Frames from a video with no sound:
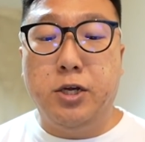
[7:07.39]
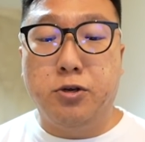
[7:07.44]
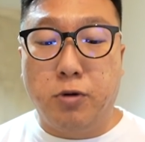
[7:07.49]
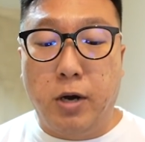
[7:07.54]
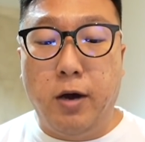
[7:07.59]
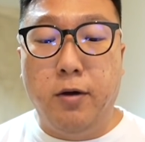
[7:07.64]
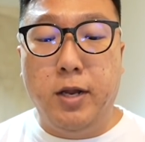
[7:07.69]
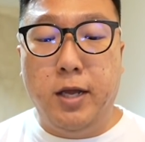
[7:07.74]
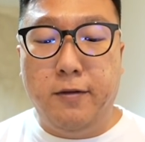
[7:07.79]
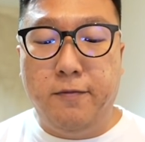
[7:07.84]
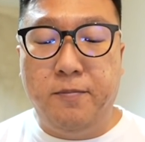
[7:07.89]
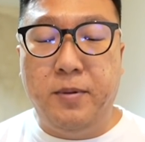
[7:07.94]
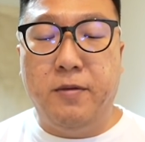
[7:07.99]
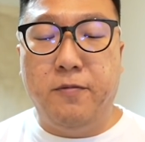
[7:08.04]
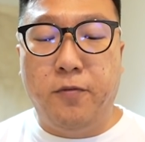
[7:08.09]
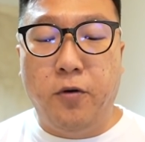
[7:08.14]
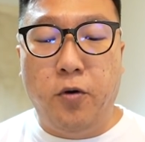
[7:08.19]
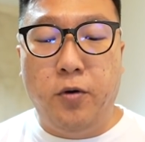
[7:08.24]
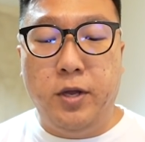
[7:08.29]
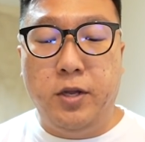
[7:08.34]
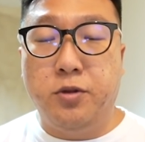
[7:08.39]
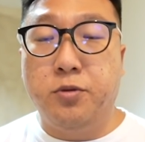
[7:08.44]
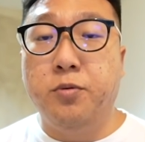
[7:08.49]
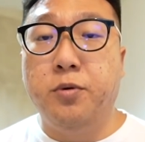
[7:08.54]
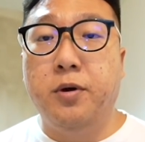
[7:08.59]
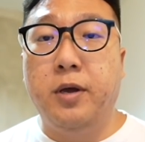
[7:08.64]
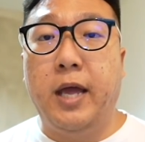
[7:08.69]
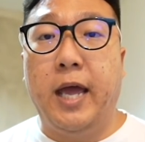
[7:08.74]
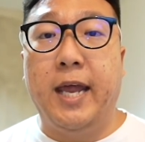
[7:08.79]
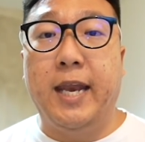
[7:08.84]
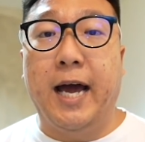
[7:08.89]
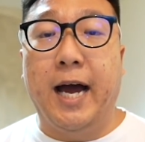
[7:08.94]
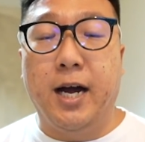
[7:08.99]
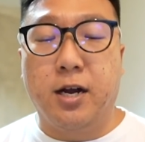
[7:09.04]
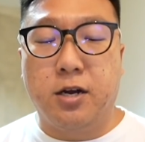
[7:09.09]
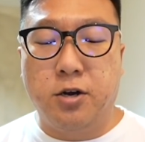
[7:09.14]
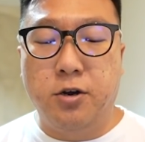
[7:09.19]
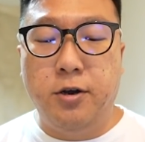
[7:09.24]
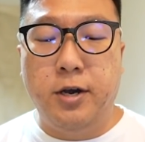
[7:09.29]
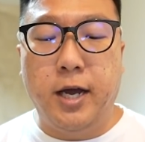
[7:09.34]
Growlithe before into an
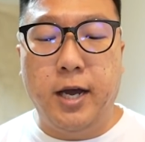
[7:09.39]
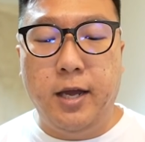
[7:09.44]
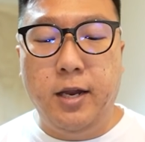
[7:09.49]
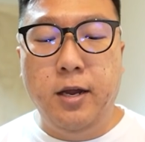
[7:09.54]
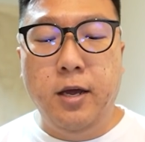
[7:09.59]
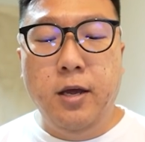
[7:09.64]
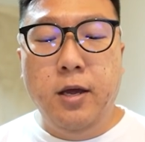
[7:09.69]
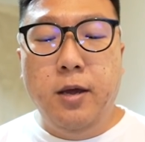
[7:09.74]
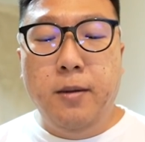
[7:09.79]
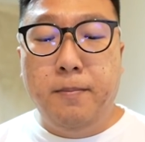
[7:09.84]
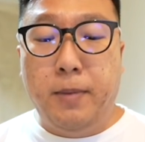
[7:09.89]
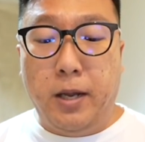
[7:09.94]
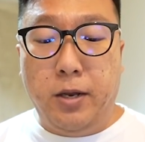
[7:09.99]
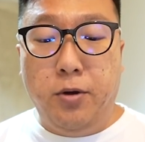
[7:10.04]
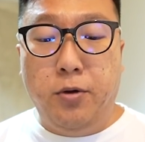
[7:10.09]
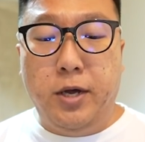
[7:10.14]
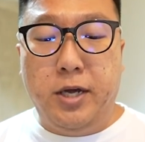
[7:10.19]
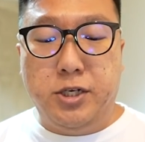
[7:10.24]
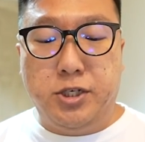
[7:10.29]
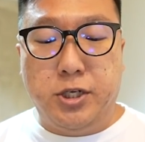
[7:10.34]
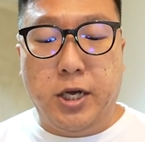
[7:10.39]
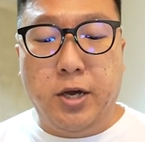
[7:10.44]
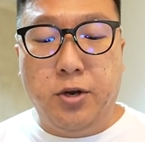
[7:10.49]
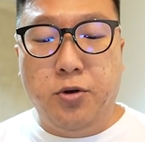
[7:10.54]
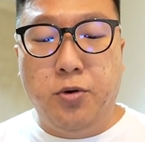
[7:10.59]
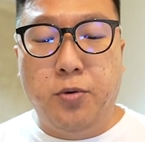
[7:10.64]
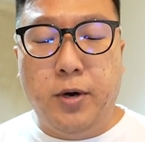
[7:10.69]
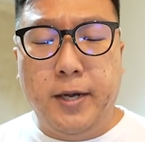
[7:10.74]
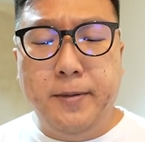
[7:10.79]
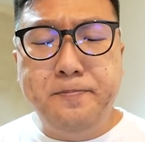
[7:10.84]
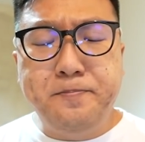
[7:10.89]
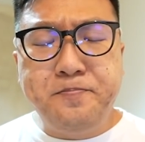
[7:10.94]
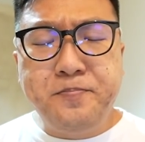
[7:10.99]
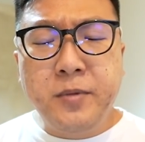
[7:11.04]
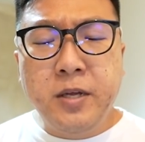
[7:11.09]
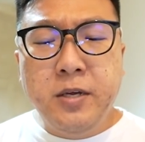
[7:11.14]
Arcanine, but not a Shadow one.